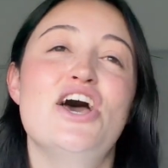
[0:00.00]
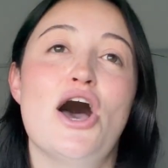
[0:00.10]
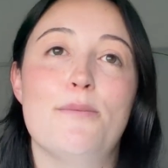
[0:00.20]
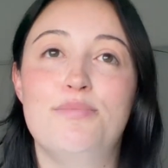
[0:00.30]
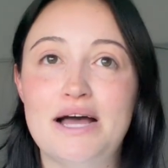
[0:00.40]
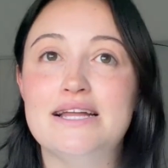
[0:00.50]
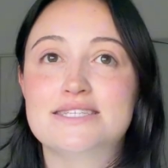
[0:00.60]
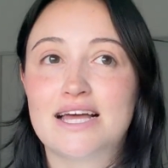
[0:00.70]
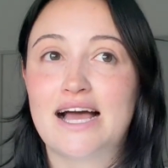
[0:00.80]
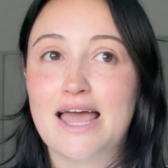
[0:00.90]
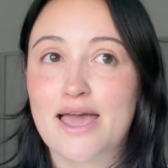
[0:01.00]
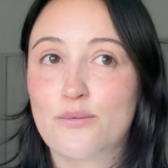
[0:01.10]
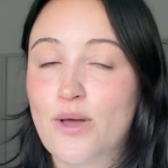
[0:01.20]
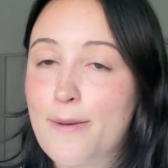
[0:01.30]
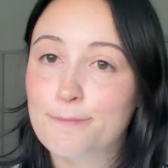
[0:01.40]
But I
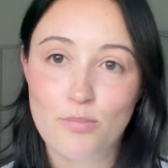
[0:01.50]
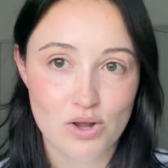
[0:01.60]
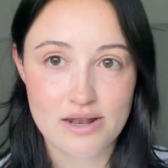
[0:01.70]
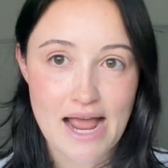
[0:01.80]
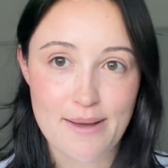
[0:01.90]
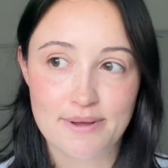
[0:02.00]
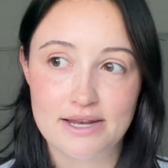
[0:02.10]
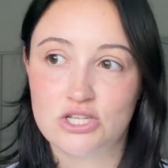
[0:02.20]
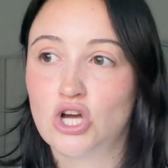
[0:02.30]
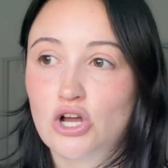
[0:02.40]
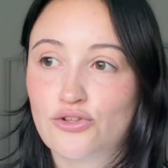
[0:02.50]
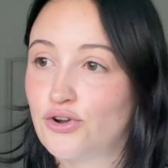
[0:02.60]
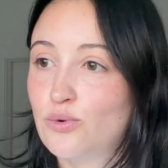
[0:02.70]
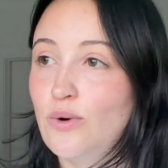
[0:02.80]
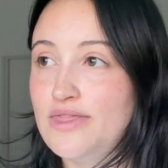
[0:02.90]
am more than happy to talk
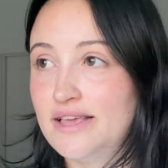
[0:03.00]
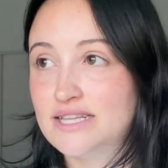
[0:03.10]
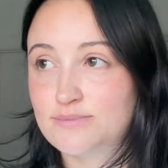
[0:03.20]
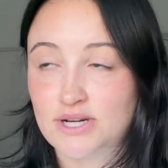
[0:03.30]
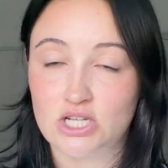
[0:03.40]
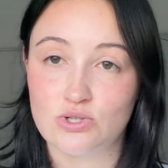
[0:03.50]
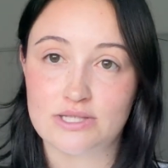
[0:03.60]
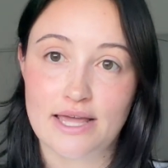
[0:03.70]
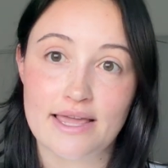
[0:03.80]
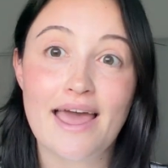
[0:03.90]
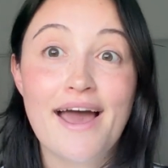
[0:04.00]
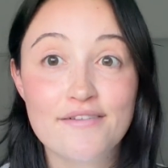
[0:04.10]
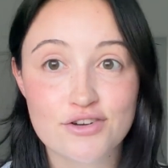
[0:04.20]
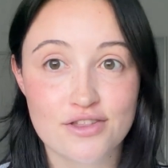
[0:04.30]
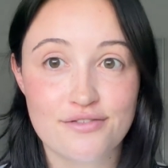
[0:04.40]
through what the experience was like
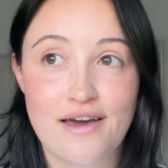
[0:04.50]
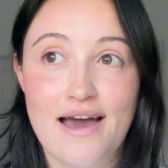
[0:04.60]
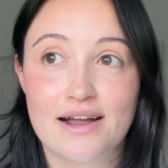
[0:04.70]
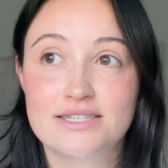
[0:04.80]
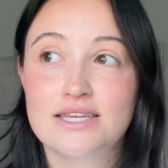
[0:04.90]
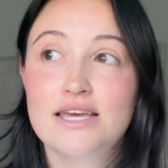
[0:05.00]
after the fact,